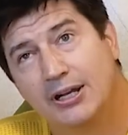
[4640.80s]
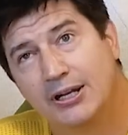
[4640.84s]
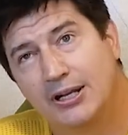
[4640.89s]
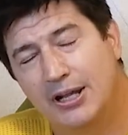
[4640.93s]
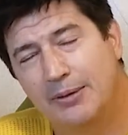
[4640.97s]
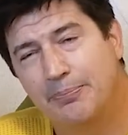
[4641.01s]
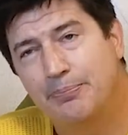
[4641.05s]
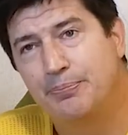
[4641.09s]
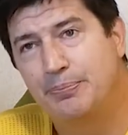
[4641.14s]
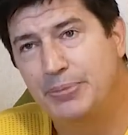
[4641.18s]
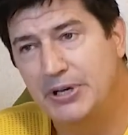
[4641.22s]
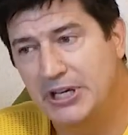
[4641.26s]

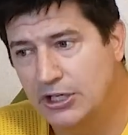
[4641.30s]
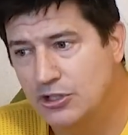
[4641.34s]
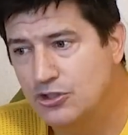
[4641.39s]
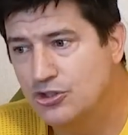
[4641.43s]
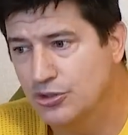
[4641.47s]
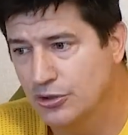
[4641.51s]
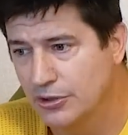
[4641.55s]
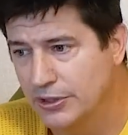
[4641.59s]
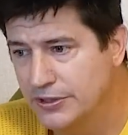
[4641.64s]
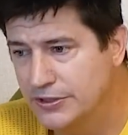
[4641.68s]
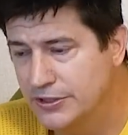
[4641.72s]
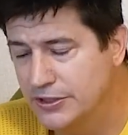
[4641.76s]
not big
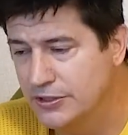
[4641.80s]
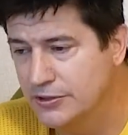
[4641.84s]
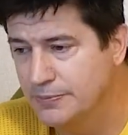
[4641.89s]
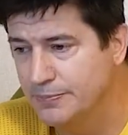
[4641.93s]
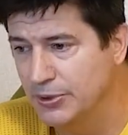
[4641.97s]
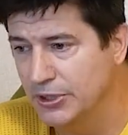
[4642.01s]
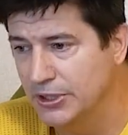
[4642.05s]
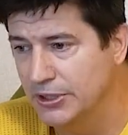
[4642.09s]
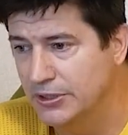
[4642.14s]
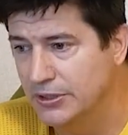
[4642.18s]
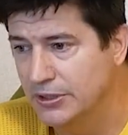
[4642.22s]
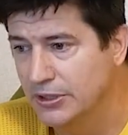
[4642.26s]
choices,
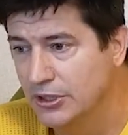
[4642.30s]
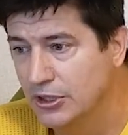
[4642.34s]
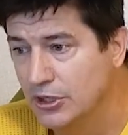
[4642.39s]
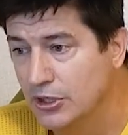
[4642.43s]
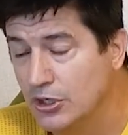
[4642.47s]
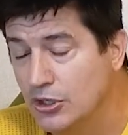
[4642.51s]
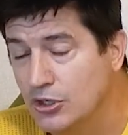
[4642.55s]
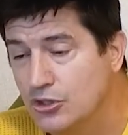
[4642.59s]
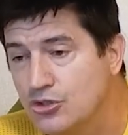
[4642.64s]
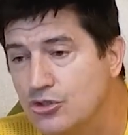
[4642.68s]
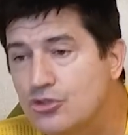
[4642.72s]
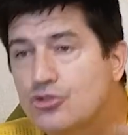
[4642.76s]
but
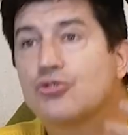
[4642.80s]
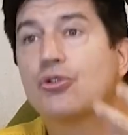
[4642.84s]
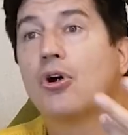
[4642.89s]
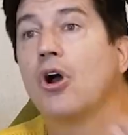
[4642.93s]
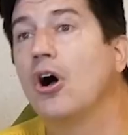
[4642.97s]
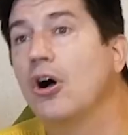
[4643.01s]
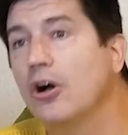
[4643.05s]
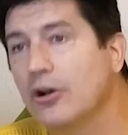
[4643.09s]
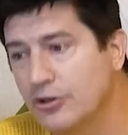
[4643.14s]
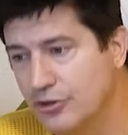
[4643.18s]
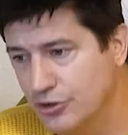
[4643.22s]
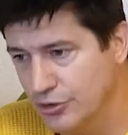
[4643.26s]

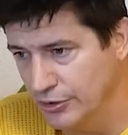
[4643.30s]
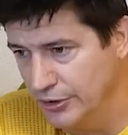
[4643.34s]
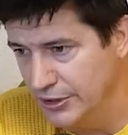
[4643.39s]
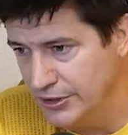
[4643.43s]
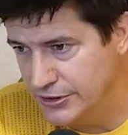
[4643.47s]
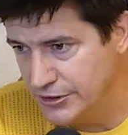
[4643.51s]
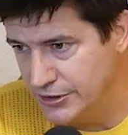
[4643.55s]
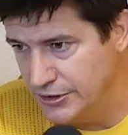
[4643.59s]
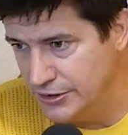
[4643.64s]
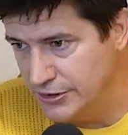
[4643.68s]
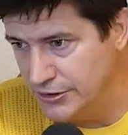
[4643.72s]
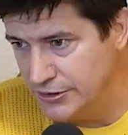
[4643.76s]
strong
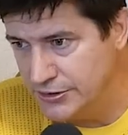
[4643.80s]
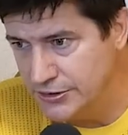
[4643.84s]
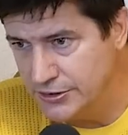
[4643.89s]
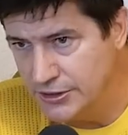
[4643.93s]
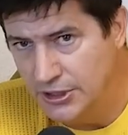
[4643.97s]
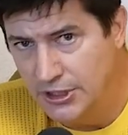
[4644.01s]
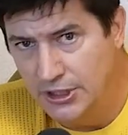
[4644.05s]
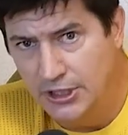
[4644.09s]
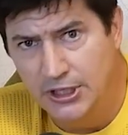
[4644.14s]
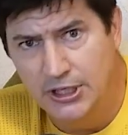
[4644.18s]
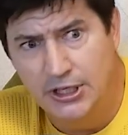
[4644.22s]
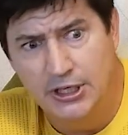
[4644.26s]
choices.
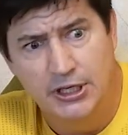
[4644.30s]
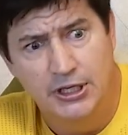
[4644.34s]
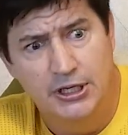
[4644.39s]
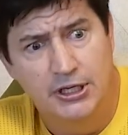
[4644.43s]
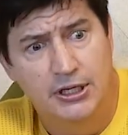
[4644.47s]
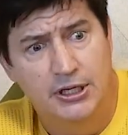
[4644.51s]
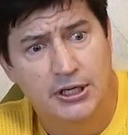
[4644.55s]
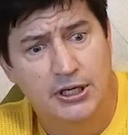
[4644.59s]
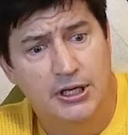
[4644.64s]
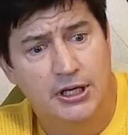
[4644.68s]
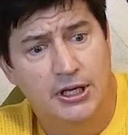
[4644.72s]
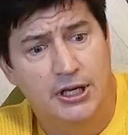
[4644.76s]

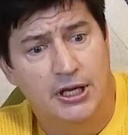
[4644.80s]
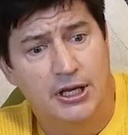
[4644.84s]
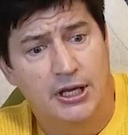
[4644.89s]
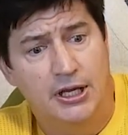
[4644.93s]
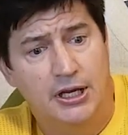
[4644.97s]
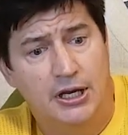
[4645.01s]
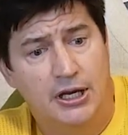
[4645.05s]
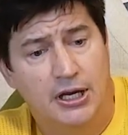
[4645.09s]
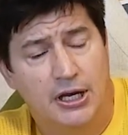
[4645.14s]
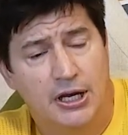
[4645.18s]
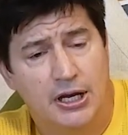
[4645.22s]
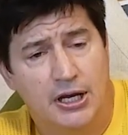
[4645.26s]

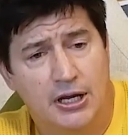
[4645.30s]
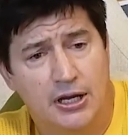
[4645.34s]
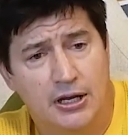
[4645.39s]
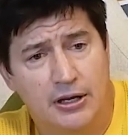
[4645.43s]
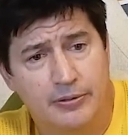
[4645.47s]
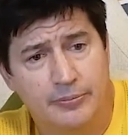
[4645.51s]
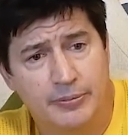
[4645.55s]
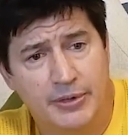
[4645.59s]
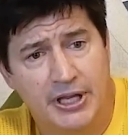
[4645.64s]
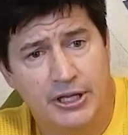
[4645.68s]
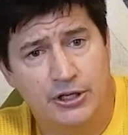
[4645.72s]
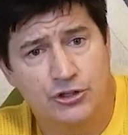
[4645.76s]

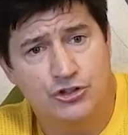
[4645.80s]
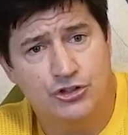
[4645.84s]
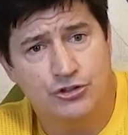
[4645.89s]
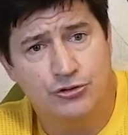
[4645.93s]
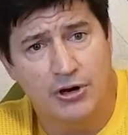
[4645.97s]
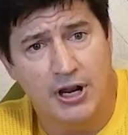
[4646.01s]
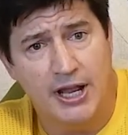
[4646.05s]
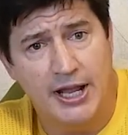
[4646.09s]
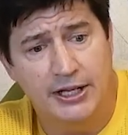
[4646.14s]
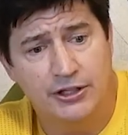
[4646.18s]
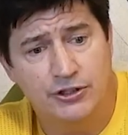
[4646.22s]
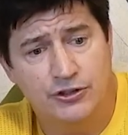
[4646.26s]
And
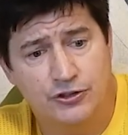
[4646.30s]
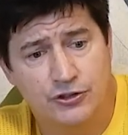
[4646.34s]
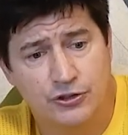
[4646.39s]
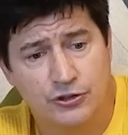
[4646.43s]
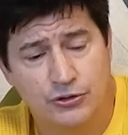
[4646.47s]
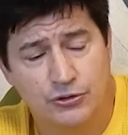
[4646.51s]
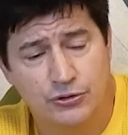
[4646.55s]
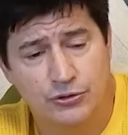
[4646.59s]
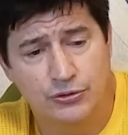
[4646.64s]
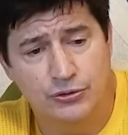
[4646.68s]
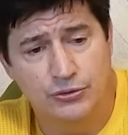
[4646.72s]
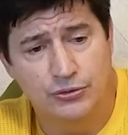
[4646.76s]
try
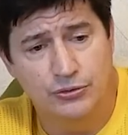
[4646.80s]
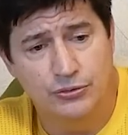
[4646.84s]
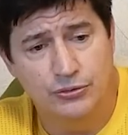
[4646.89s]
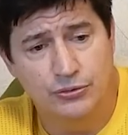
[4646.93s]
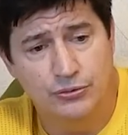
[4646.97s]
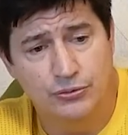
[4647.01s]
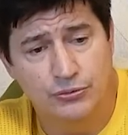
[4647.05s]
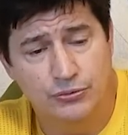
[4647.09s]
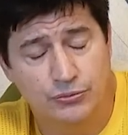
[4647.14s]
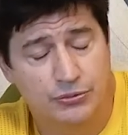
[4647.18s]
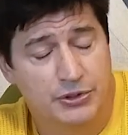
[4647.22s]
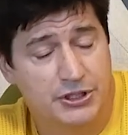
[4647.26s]

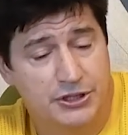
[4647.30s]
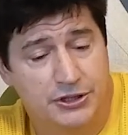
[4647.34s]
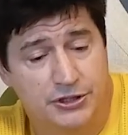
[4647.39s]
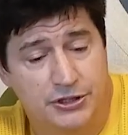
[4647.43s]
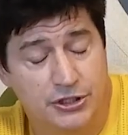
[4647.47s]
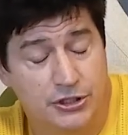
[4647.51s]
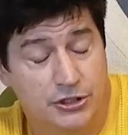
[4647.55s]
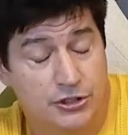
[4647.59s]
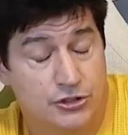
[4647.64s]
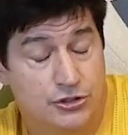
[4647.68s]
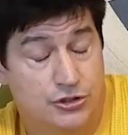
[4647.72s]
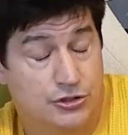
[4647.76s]
to, with
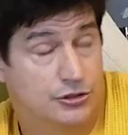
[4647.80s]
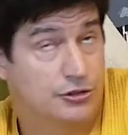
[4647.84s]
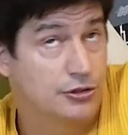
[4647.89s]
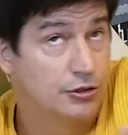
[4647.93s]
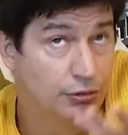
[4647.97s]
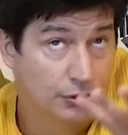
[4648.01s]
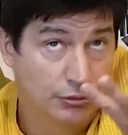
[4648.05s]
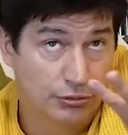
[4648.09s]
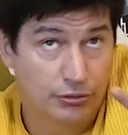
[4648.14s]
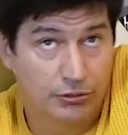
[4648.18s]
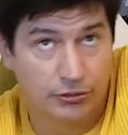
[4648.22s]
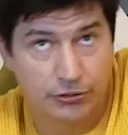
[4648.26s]
the
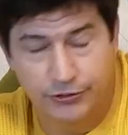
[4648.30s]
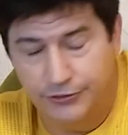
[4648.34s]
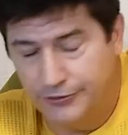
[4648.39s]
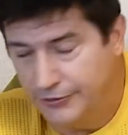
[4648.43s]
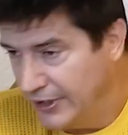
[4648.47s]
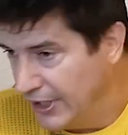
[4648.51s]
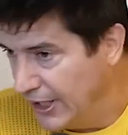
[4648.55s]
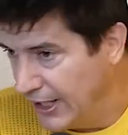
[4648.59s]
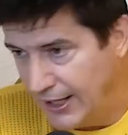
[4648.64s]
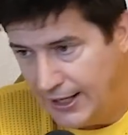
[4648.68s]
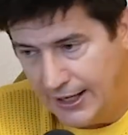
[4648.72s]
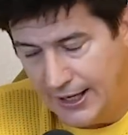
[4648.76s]
tools
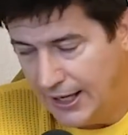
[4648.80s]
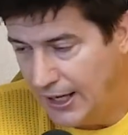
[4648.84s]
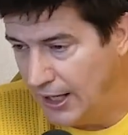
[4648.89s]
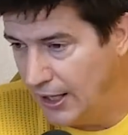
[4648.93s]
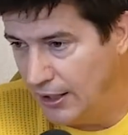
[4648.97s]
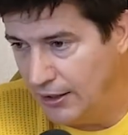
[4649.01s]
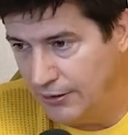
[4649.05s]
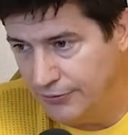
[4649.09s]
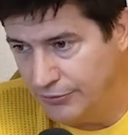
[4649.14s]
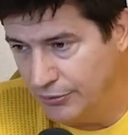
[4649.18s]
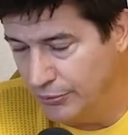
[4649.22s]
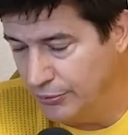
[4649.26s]
that I
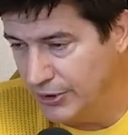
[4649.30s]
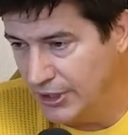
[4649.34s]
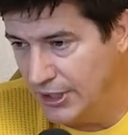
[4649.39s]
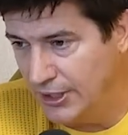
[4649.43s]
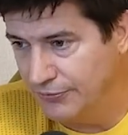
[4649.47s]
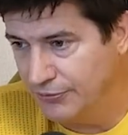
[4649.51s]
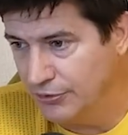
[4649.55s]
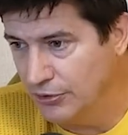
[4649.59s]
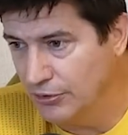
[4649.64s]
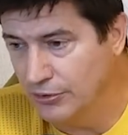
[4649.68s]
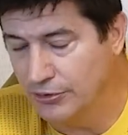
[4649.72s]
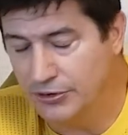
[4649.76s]
have or
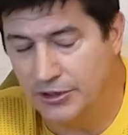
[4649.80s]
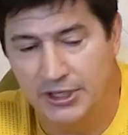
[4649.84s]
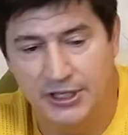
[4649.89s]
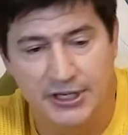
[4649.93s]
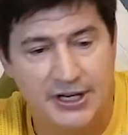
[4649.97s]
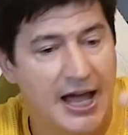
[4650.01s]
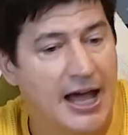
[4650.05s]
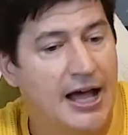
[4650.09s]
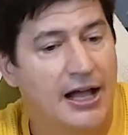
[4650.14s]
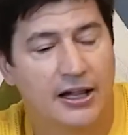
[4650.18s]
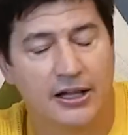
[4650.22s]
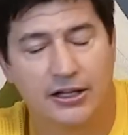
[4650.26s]
whatever, or the
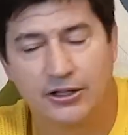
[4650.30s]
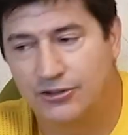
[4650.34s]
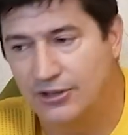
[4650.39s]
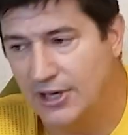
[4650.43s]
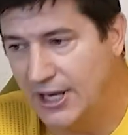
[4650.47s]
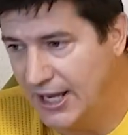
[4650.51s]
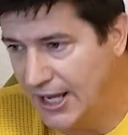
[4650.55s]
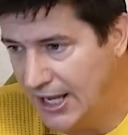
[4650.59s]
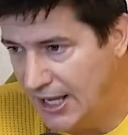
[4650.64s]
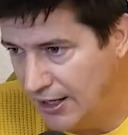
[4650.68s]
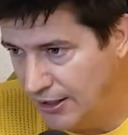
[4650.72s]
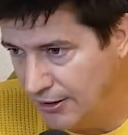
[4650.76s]
knowledge
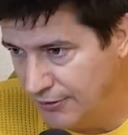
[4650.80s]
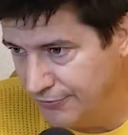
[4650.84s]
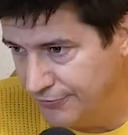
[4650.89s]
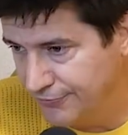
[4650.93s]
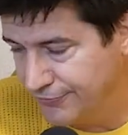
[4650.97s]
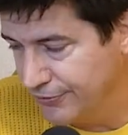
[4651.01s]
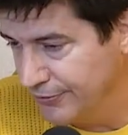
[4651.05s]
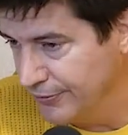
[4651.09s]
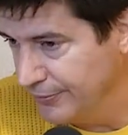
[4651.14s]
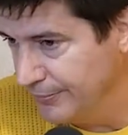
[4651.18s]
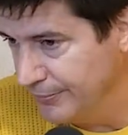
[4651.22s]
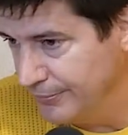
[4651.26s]
I have
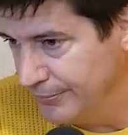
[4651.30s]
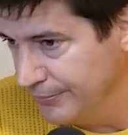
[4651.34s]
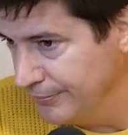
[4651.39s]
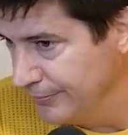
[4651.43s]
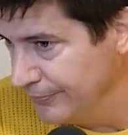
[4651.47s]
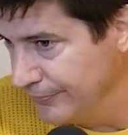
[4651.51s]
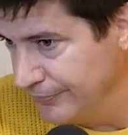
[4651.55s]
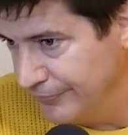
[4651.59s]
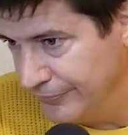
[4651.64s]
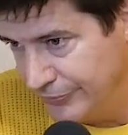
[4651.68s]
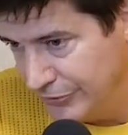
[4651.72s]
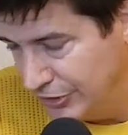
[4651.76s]

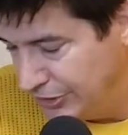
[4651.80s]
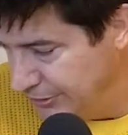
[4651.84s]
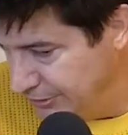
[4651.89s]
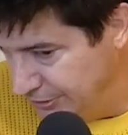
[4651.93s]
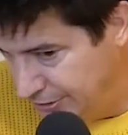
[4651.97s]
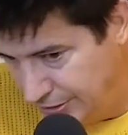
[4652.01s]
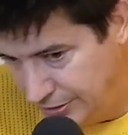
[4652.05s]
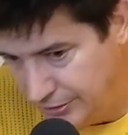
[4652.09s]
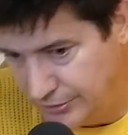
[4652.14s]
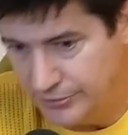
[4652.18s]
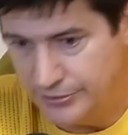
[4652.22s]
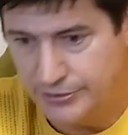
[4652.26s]
from the
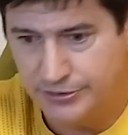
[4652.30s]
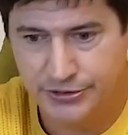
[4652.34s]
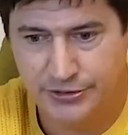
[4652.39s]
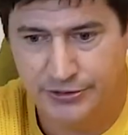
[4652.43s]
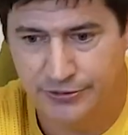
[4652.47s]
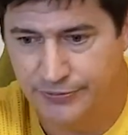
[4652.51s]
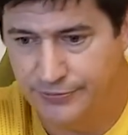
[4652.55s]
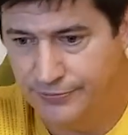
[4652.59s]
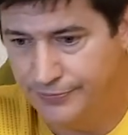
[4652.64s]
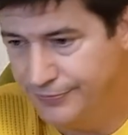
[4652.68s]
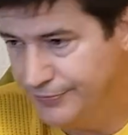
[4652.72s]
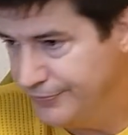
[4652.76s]
years
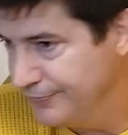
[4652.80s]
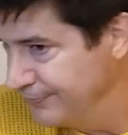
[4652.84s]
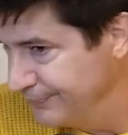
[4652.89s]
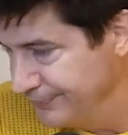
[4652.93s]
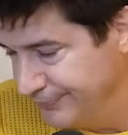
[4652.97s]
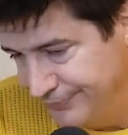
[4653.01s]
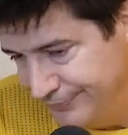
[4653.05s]
of